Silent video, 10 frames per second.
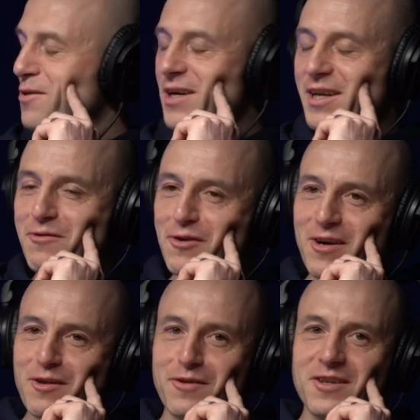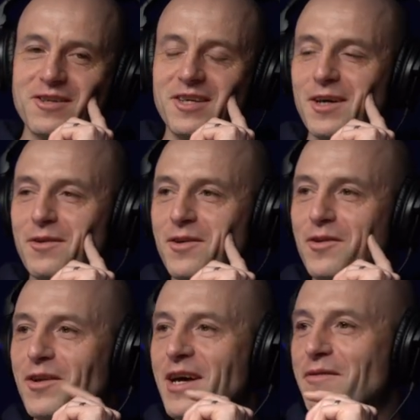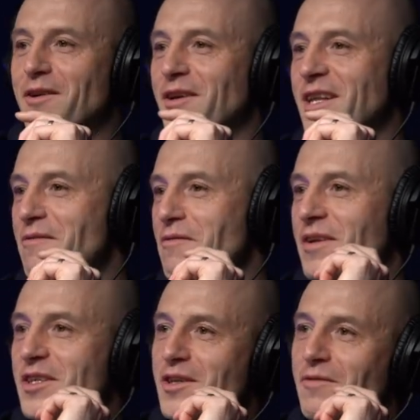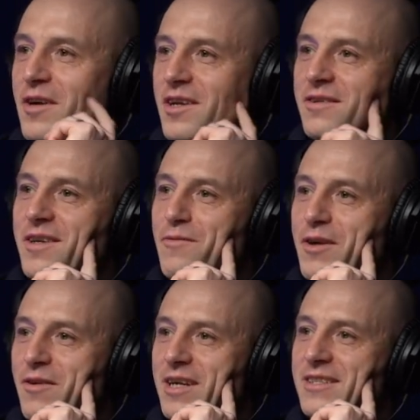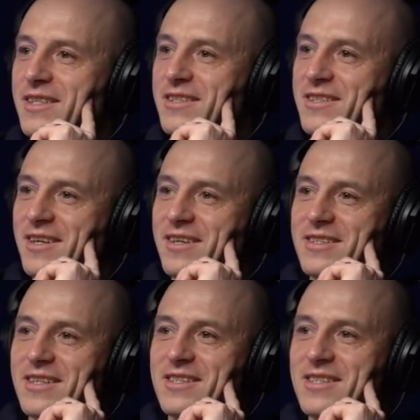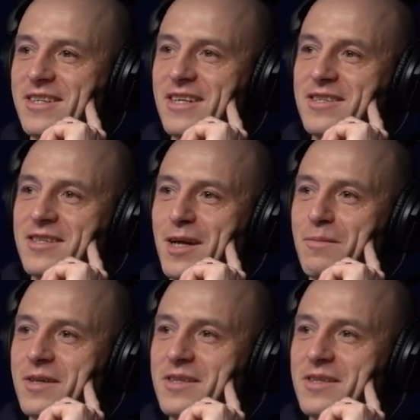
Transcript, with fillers: yeah. you only regret the runs that you don't do. You never you never finish your run and regret it. So it's it's it's the same